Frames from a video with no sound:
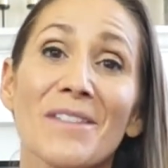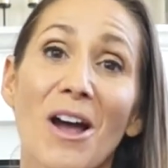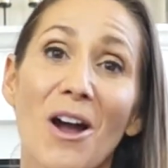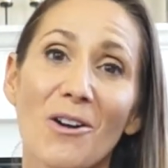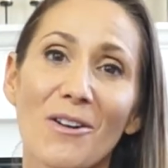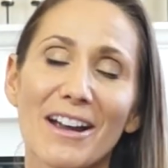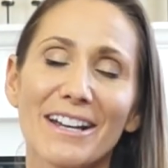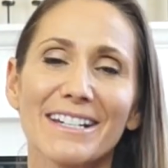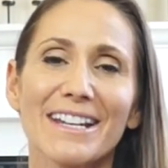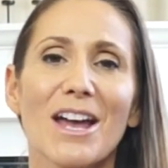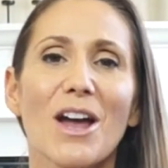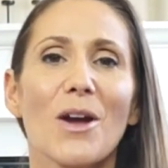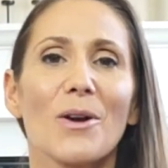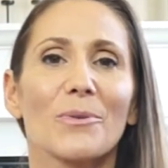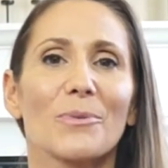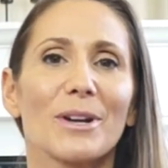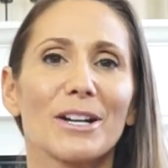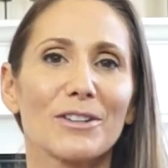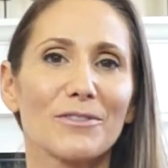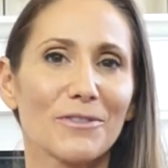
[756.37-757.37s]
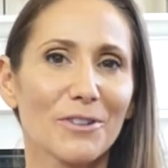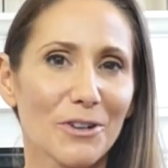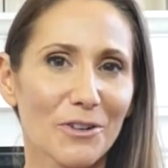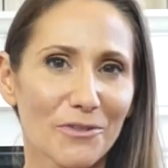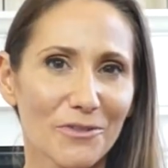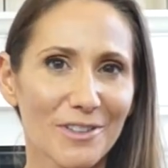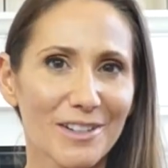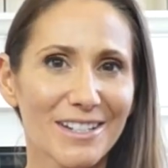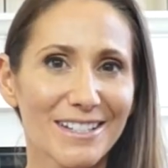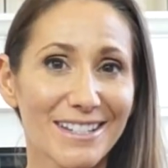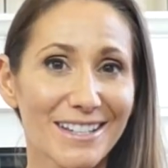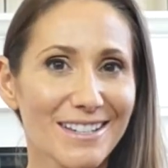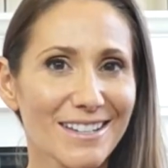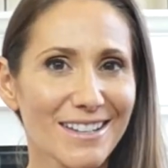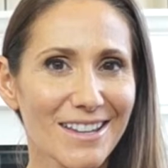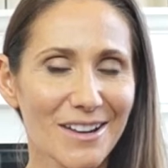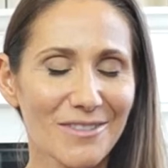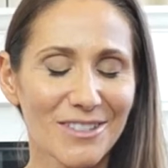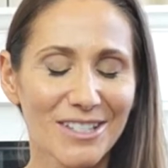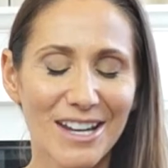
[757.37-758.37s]
All right, ready for your fitness as a
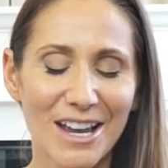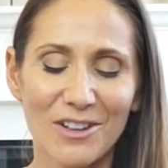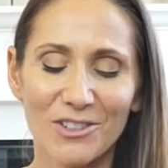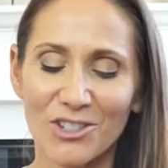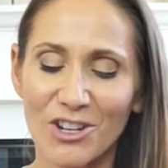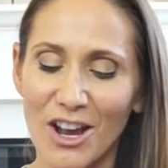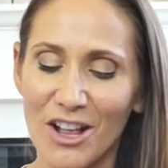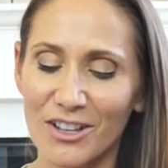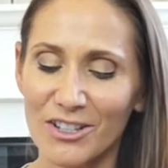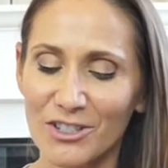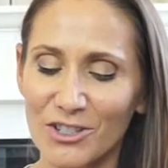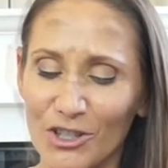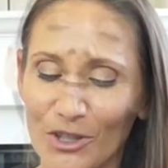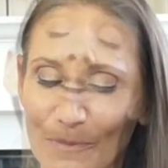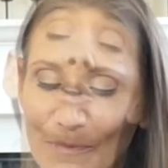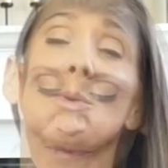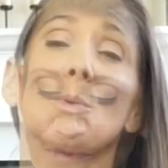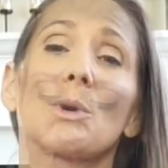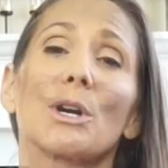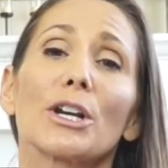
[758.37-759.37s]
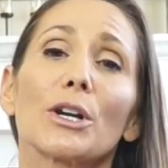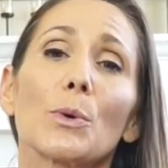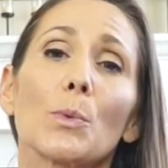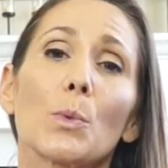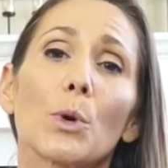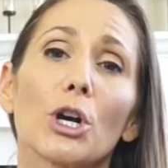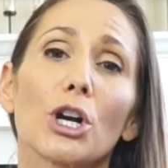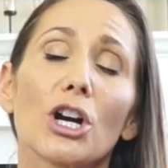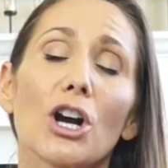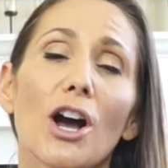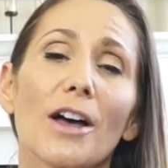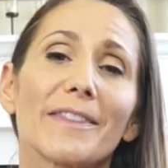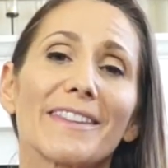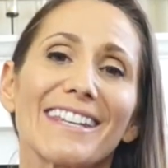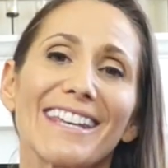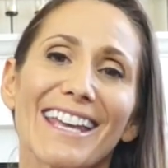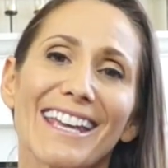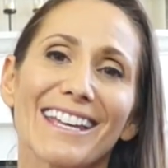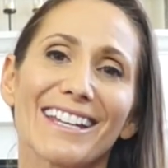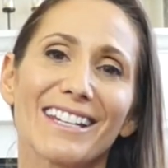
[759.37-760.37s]
lifestyle challenge? We're gonna work on the
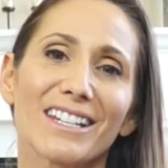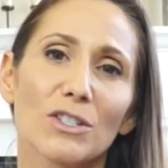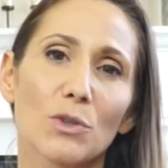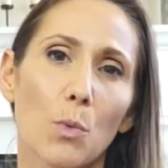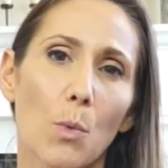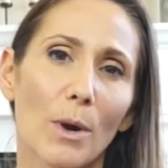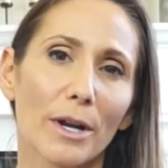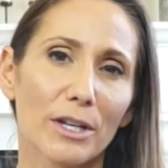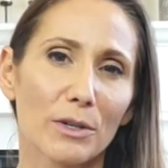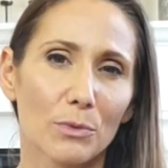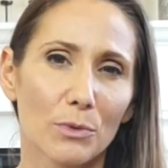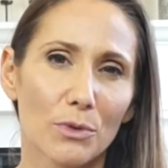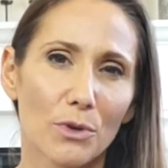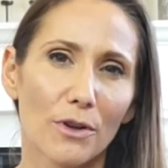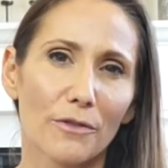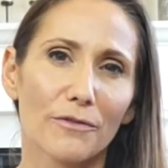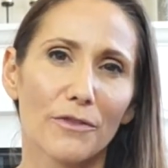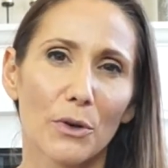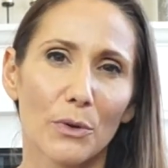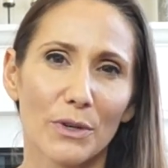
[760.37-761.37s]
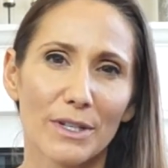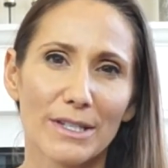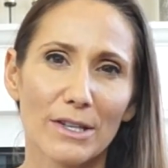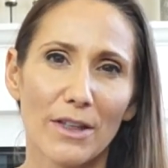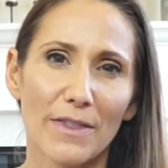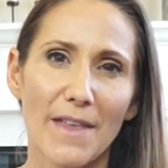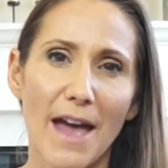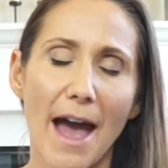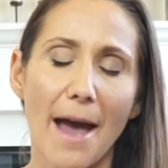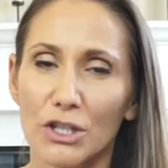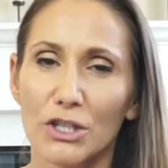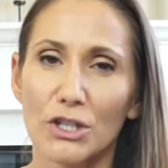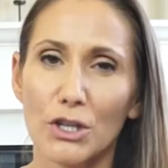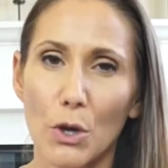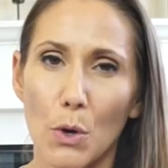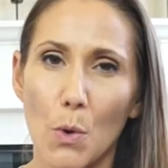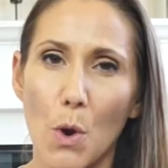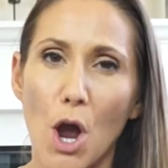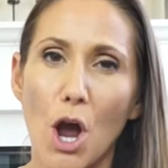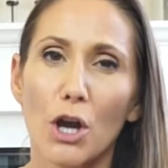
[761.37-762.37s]
80-20 rule, focus on that.
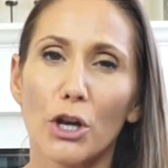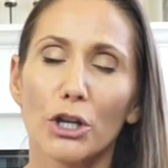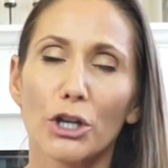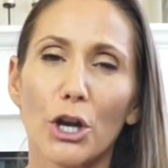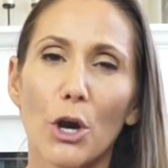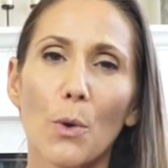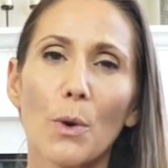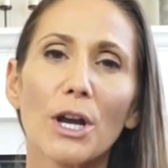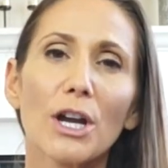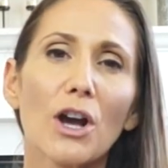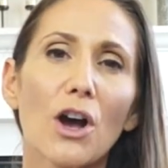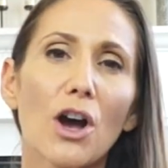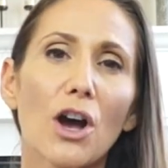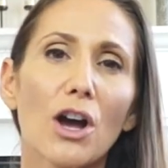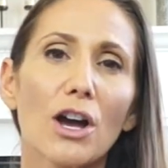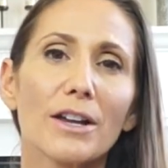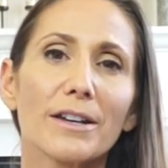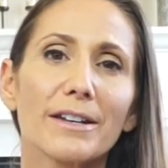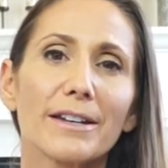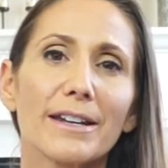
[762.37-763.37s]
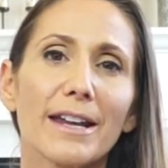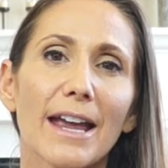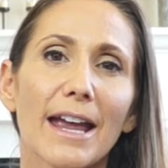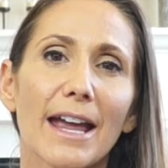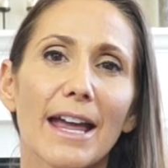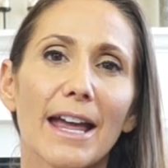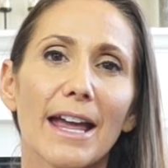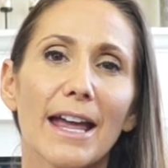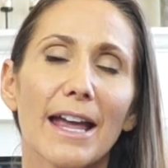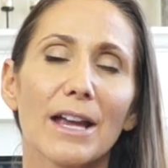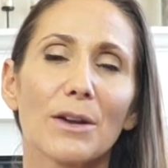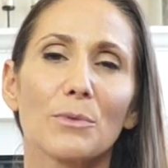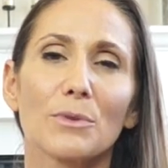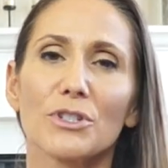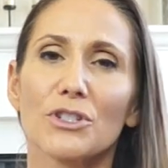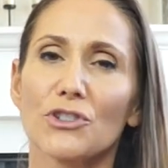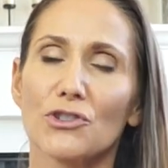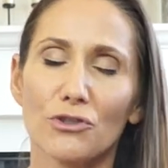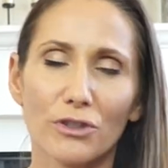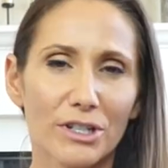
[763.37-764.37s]
So going on a
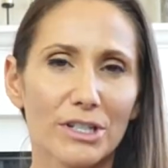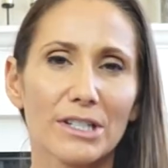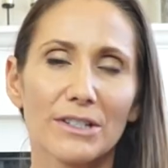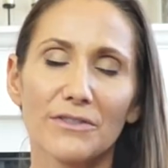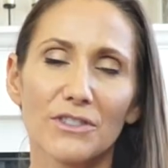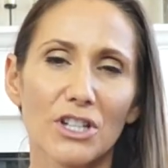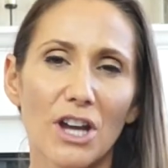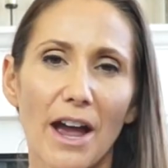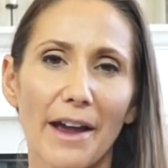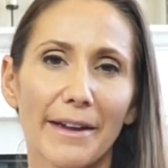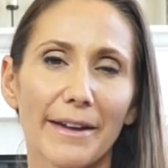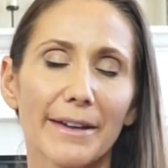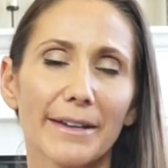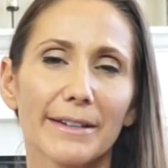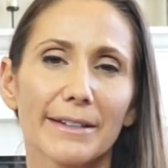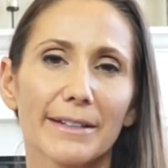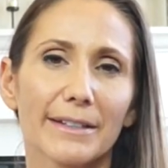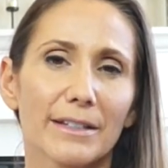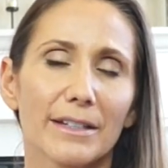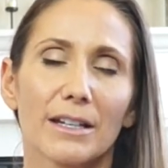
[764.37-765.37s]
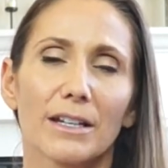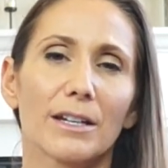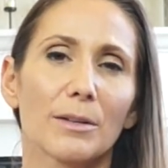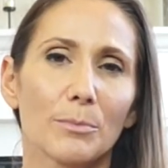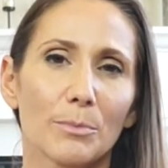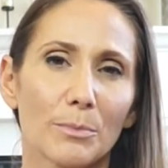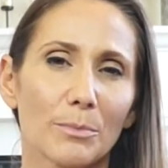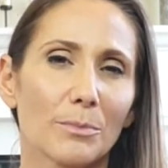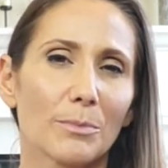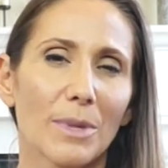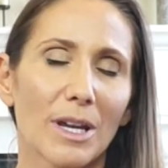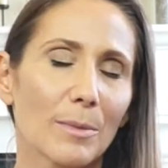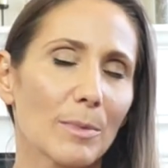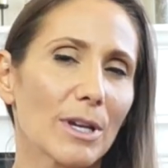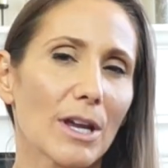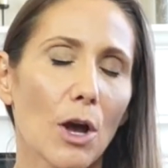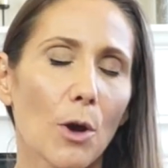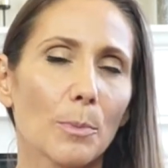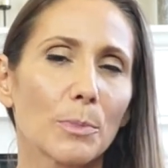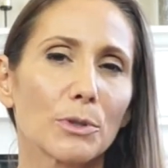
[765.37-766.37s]
restrictive diet can
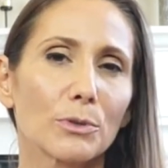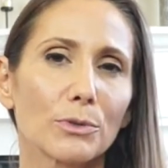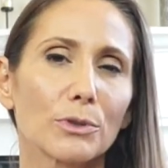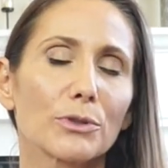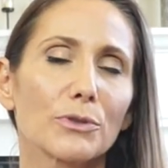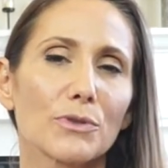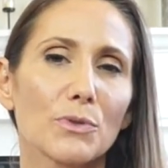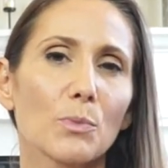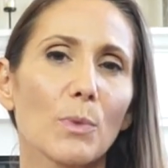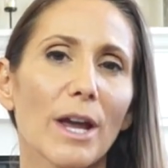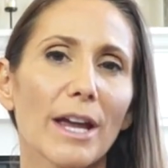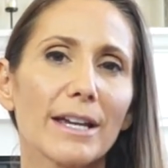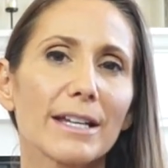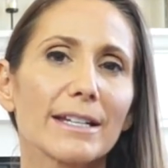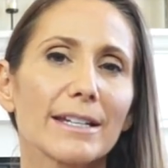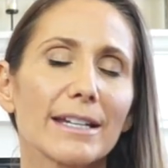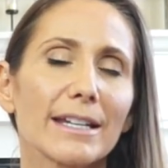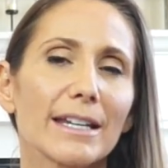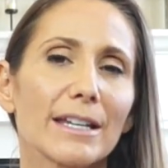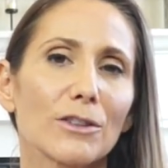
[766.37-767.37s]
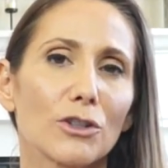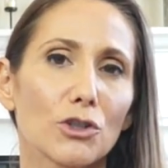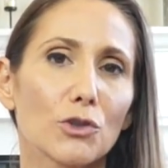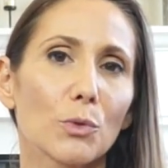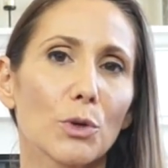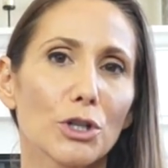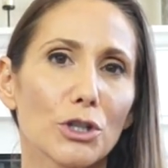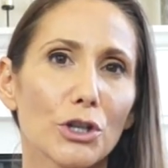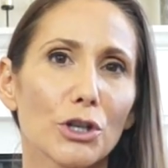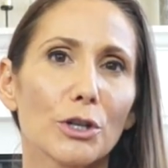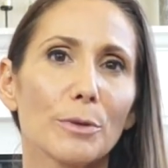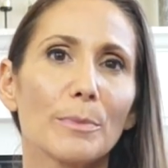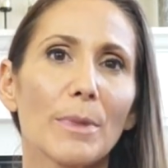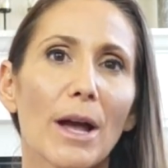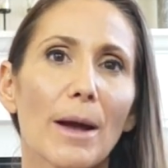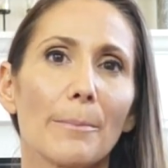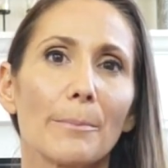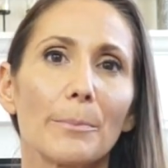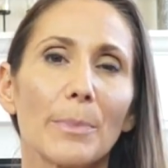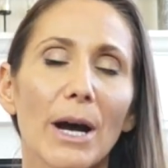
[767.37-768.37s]
maybe help you lose weight in the short term,
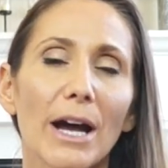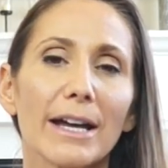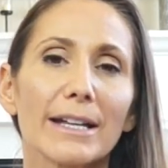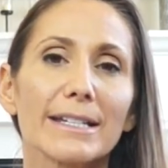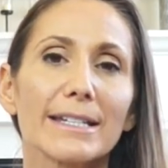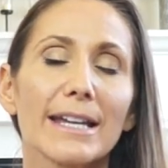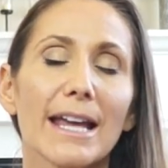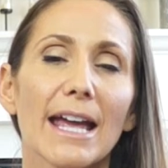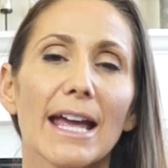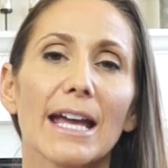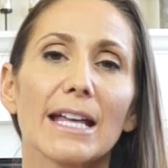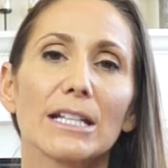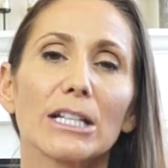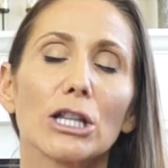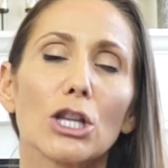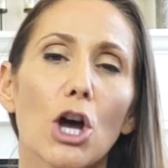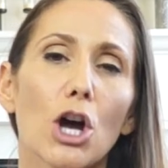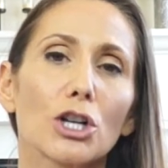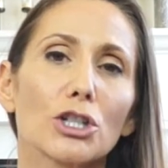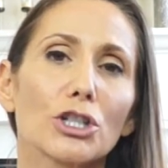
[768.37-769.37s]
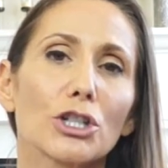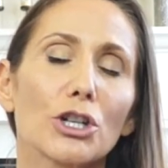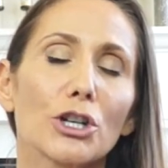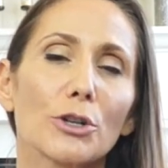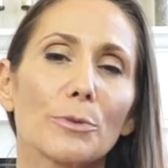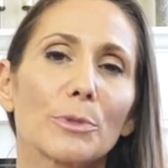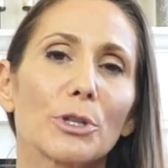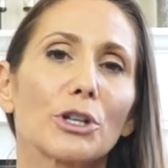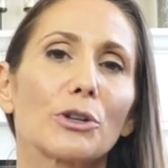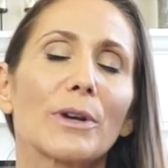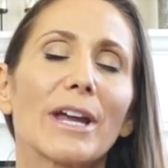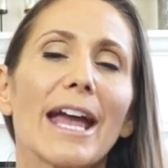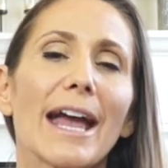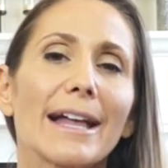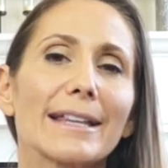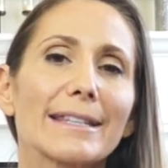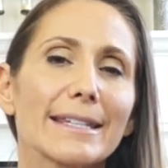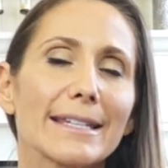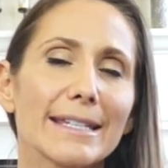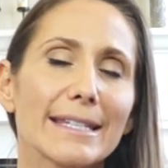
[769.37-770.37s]
but in the long term, you
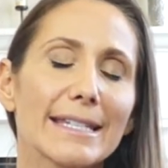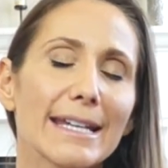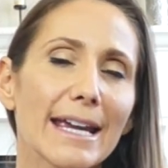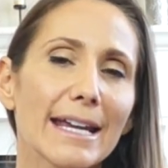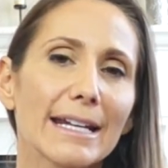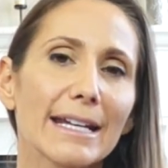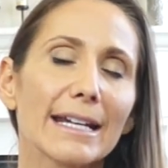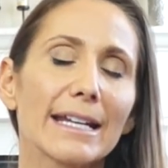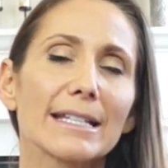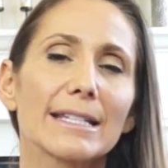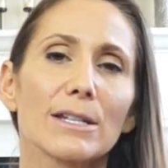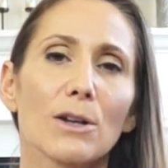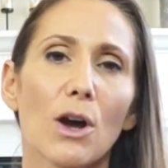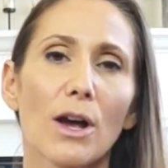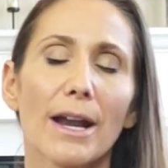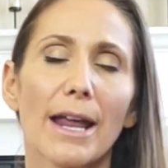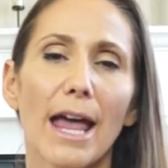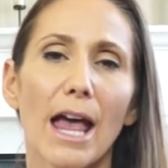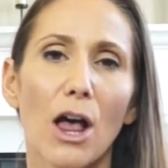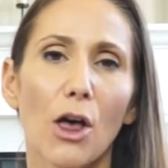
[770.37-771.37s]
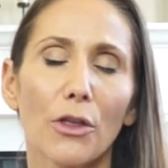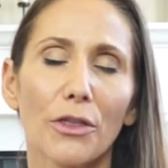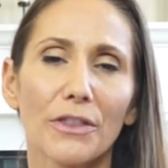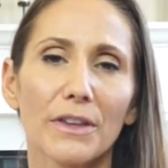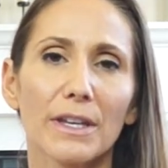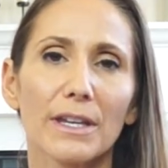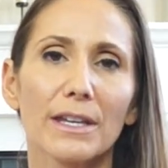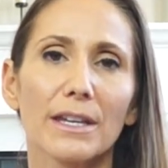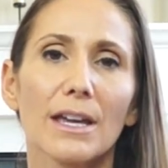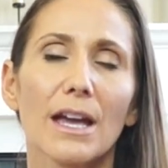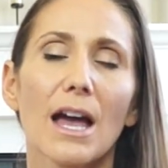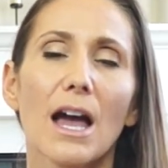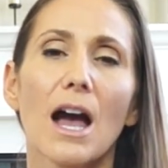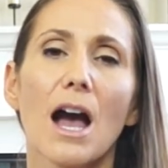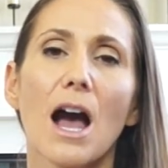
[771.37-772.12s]
can't sustain it. It's not healthy.